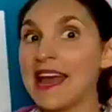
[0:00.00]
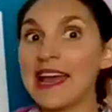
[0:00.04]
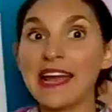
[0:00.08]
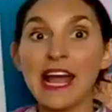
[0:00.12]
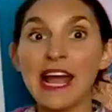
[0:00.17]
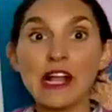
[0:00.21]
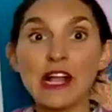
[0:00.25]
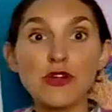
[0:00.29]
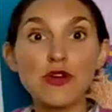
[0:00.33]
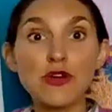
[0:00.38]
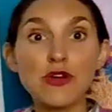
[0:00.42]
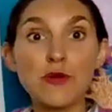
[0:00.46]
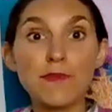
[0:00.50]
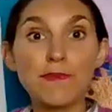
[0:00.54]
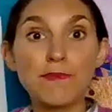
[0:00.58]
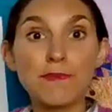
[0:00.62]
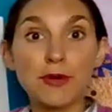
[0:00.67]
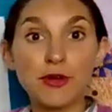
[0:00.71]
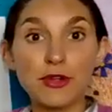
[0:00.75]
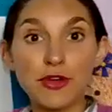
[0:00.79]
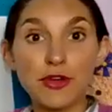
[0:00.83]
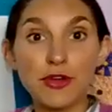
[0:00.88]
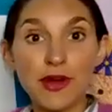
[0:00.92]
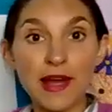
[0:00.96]
Can you
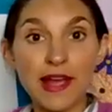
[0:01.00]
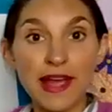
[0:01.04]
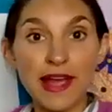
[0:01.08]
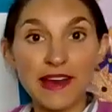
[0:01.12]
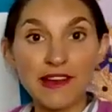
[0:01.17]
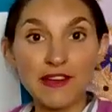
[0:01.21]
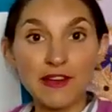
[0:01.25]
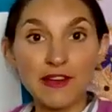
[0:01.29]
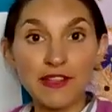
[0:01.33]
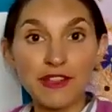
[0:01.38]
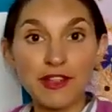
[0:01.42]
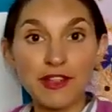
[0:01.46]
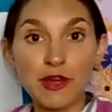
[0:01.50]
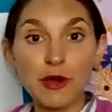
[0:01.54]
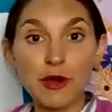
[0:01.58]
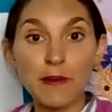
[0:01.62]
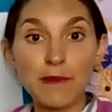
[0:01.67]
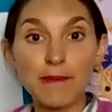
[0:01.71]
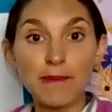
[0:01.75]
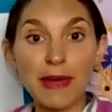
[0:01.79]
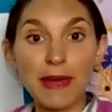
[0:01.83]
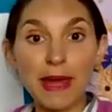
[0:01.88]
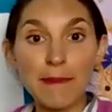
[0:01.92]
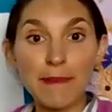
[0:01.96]
put your hand on
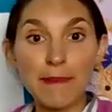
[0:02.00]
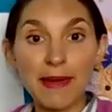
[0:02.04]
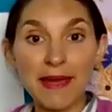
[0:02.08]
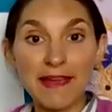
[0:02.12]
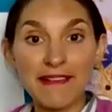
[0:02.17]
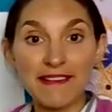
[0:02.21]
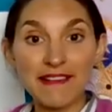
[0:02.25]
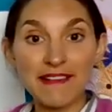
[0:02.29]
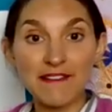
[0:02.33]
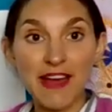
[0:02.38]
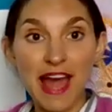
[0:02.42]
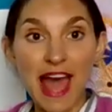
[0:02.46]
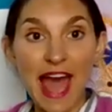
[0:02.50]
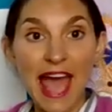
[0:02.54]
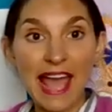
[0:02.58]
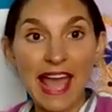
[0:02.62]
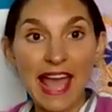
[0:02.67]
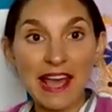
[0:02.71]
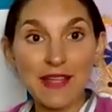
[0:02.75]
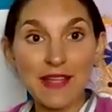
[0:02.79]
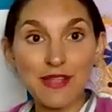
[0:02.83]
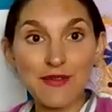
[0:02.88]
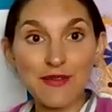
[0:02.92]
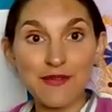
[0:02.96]
your big piece of
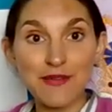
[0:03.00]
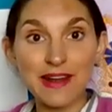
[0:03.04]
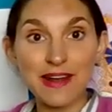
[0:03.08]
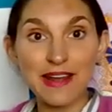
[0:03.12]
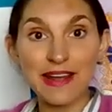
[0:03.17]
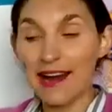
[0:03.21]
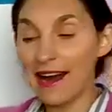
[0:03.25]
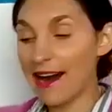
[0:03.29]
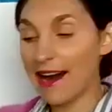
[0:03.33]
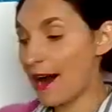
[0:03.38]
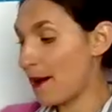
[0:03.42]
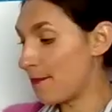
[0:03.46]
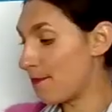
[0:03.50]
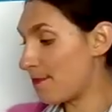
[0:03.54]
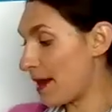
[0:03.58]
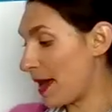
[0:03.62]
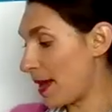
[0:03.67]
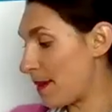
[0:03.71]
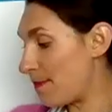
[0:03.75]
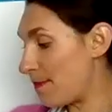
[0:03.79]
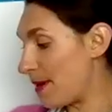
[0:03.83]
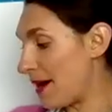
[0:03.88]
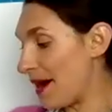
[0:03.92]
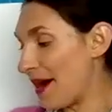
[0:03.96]
A3 art
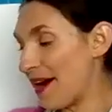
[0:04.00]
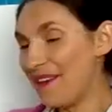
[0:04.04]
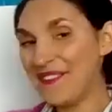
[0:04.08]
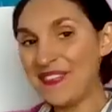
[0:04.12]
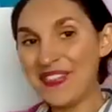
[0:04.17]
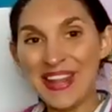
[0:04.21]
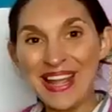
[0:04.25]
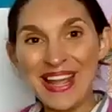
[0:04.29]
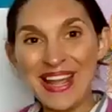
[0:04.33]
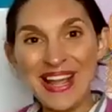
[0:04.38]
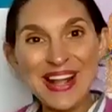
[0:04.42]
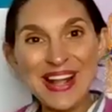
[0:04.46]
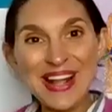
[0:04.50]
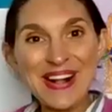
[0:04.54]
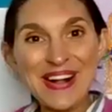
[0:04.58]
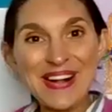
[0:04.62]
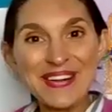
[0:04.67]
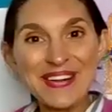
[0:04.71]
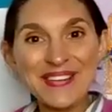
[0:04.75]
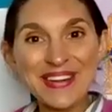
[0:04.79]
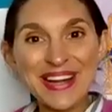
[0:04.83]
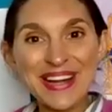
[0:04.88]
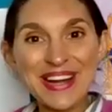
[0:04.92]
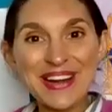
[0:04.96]
paper?
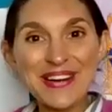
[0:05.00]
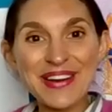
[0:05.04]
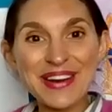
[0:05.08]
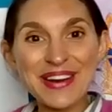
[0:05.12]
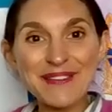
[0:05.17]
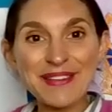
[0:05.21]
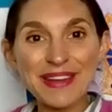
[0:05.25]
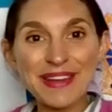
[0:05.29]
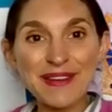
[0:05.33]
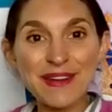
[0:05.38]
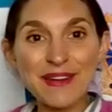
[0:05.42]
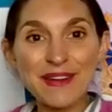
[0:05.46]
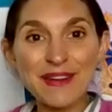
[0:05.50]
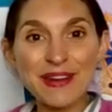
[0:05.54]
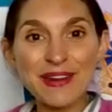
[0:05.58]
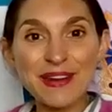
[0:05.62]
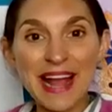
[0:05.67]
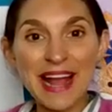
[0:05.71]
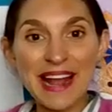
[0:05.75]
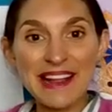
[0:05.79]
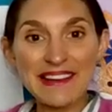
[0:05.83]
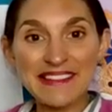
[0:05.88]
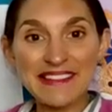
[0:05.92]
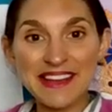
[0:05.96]
We're going to be
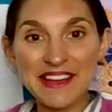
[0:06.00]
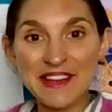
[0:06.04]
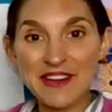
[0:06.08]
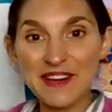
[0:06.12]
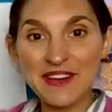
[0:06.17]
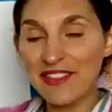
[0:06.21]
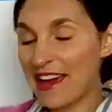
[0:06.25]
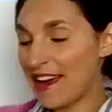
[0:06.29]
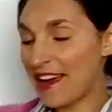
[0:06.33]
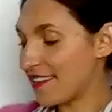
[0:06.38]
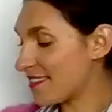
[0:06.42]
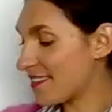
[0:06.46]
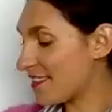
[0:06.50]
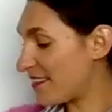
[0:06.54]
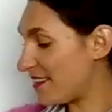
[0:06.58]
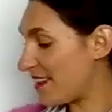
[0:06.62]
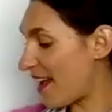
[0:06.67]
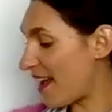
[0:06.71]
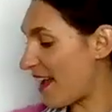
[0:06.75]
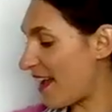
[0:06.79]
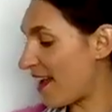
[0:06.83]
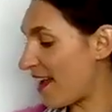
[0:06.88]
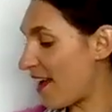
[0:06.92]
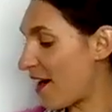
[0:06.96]
creating on that
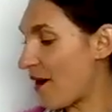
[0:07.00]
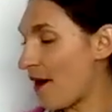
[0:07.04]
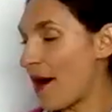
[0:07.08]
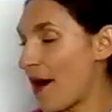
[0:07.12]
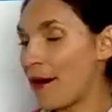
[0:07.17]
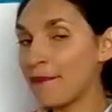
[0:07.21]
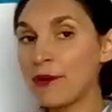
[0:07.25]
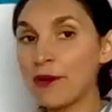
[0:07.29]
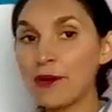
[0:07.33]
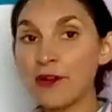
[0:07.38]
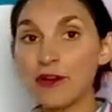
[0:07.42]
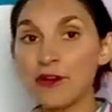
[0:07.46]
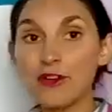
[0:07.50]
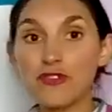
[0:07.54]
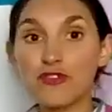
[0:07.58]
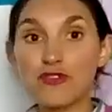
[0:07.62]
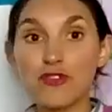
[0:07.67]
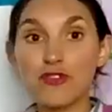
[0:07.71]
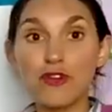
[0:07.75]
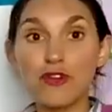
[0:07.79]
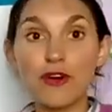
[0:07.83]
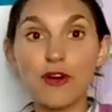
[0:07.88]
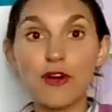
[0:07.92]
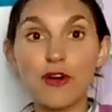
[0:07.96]
today. I'm going to
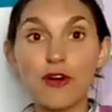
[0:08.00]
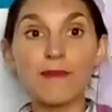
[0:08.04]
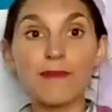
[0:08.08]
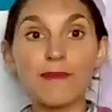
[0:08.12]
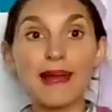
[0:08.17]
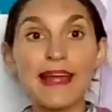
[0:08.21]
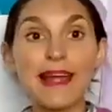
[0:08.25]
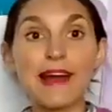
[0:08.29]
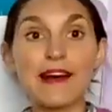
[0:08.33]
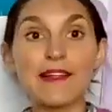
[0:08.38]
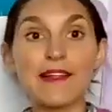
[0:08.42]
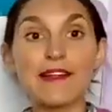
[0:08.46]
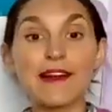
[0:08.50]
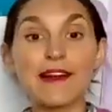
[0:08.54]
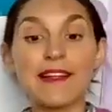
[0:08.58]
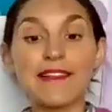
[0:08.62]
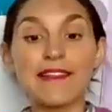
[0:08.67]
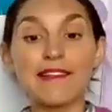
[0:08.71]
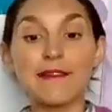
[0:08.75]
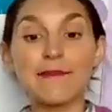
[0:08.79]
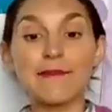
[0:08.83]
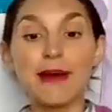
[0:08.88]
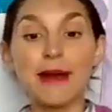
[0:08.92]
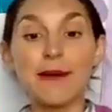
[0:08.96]
draw all my
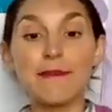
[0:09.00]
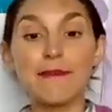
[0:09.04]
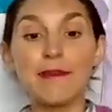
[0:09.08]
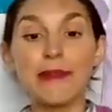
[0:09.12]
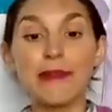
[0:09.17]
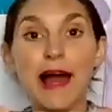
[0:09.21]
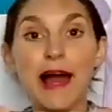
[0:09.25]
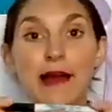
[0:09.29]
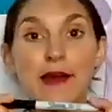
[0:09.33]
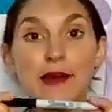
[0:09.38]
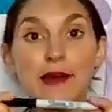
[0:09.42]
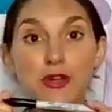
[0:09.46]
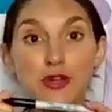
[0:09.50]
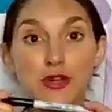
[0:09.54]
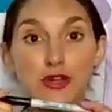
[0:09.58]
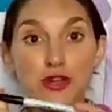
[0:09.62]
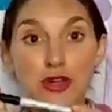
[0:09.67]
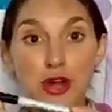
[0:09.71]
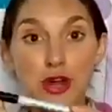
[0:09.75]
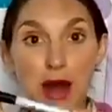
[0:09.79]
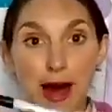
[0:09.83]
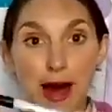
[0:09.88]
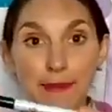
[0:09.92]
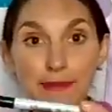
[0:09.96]
outlines in my black
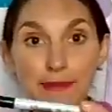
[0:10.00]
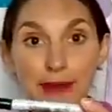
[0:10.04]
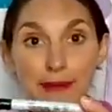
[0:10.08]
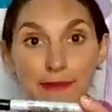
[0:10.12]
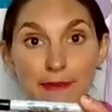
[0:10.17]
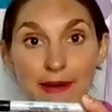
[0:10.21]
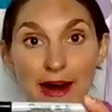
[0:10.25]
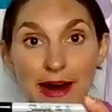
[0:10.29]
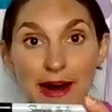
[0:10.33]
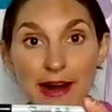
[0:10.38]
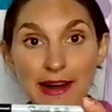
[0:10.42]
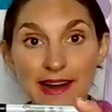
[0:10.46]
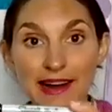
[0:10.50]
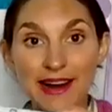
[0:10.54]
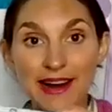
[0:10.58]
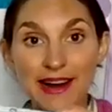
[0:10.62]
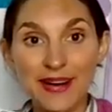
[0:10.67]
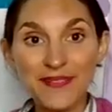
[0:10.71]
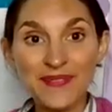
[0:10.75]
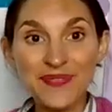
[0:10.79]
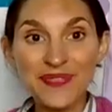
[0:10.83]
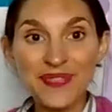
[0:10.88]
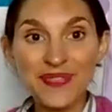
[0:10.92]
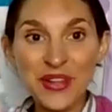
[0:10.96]
Sharpie
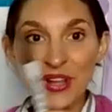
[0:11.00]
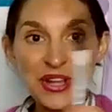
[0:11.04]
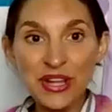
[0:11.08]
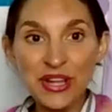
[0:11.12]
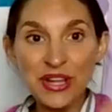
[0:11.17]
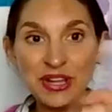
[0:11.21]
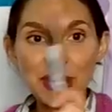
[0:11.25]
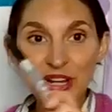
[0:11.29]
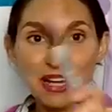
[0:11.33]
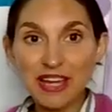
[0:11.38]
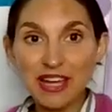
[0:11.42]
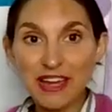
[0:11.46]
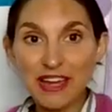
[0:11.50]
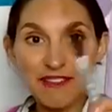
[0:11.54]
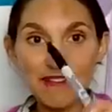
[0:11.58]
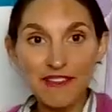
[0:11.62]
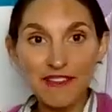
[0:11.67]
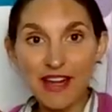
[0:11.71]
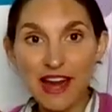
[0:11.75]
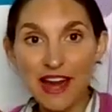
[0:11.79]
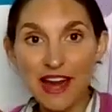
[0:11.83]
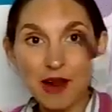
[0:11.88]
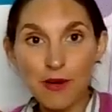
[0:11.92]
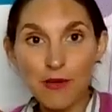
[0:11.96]
marker. Give
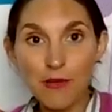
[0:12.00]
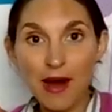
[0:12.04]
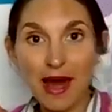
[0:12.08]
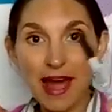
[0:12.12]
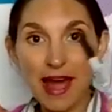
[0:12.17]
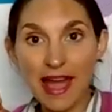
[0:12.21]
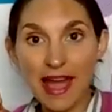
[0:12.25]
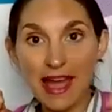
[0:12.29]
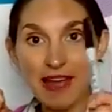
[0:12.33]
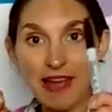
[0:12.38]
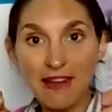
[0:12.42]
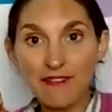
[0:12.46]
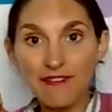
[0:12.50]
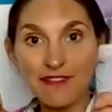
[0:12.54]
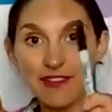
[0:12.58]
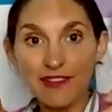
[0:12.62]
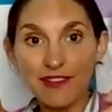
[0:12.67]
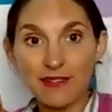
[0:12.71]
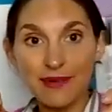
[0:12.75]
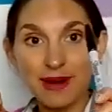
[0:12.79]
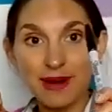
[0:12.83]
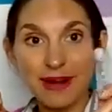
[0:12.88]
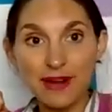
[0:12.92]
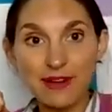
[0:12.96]
that a wave.
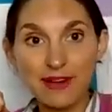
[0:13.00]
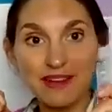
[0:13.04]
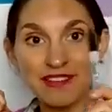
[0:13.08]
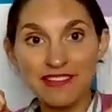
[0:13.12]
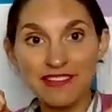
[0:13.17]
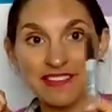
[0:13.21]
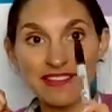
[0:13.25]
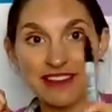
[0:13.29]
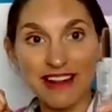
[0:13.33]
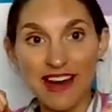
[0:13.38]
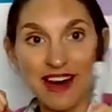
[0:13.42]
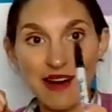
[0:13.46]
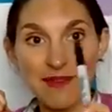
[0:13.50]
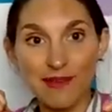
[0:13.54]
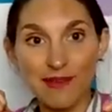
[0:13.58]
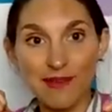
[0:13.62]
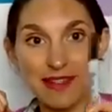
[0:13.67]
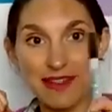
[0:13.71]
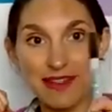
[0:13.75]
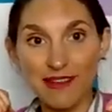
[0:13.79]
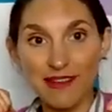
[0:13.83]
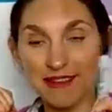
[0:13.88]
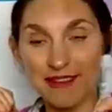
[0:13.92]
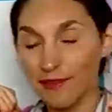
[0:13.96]
We're going to start
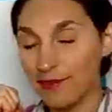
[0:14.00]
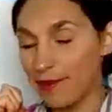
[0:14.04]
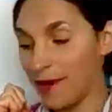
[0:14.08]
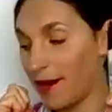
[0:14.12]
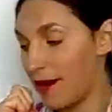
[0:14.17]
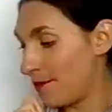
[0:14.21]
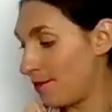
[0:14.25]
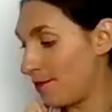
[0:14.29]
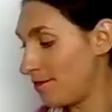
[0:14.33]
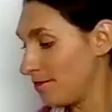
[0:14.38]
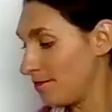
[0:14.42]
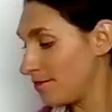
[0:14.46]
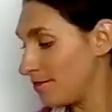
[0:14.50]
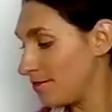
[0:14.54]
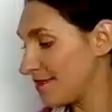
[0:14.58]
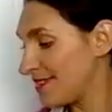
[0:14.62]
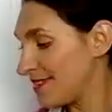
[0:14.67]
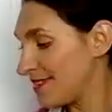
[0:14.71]
with this one.